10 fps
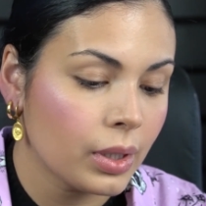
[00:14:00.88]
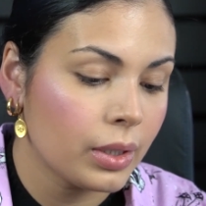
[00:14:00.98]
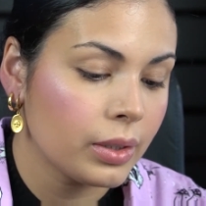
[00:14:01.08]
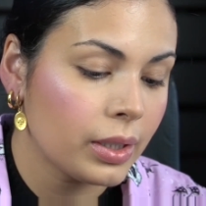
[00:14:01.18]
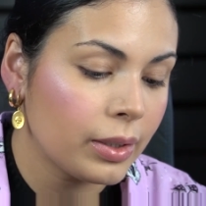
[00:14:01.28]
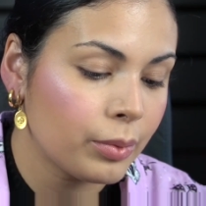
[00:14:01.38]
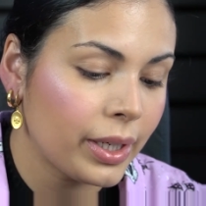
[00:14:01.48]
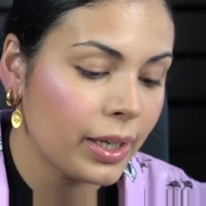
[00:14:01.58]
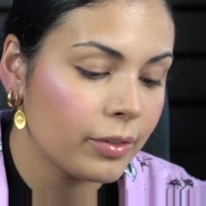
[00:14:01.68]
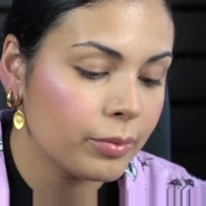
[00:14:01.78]
And then we
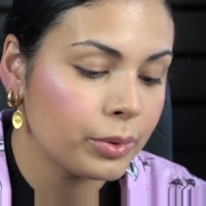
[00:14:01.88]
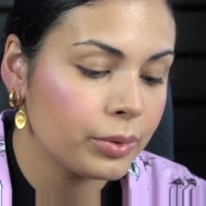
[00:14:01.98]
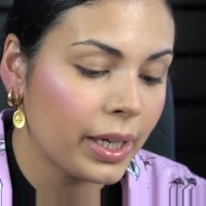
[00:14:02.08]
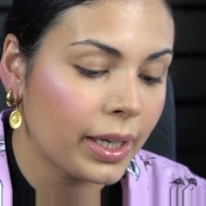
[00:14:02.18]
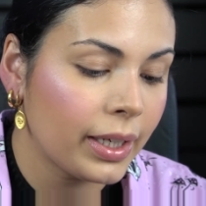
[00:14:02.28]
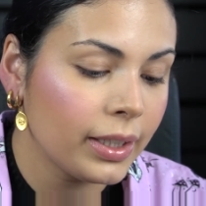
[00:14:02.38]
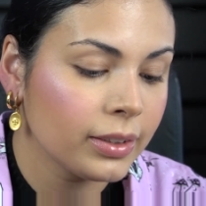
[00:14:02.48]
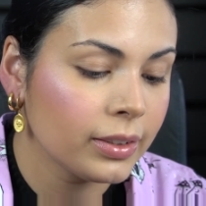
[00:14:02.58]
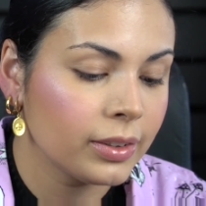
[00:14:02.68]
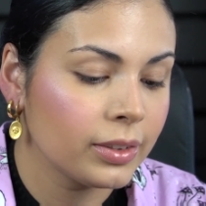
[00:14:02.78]
have Bouquet,
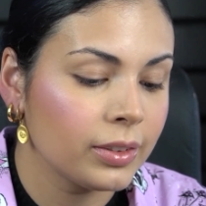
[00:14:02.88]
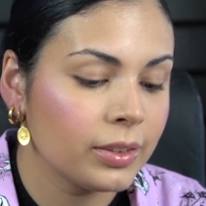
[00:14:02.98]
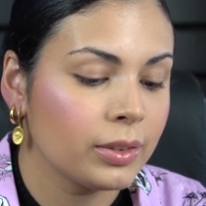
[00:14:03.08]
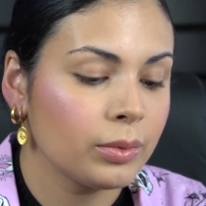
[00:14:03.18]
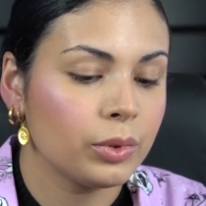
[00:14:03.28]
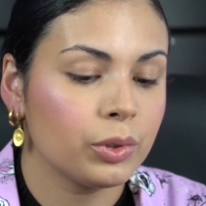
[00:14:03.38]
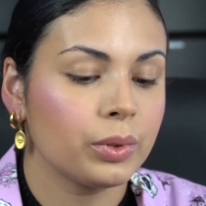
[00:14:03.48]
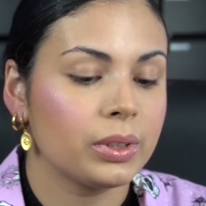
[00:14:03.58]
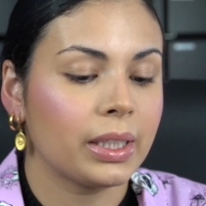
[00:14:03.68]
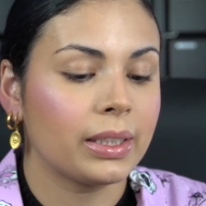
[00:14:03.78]
which
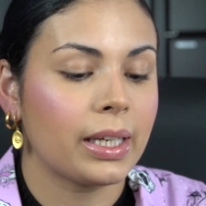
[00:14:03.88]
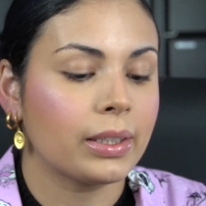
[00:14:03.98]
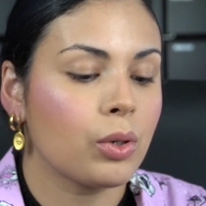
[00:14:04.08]
was like that